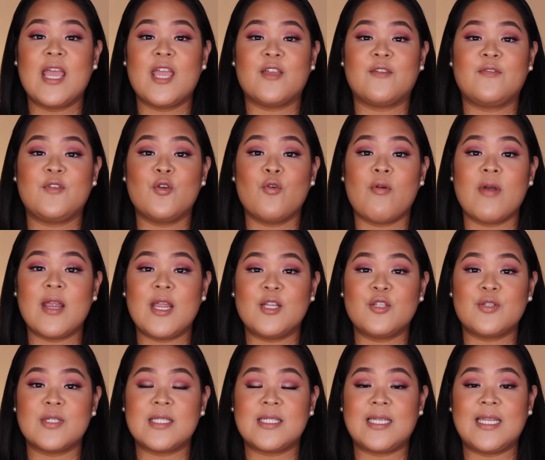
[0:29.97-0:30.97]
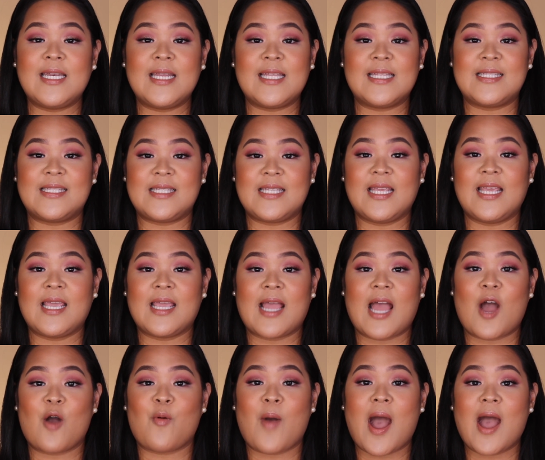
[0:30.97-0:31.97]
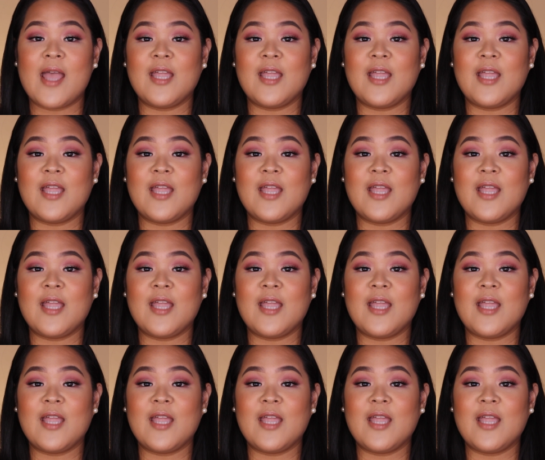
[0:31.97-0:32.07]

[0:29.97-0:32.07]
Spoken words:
If you are interested in seeing how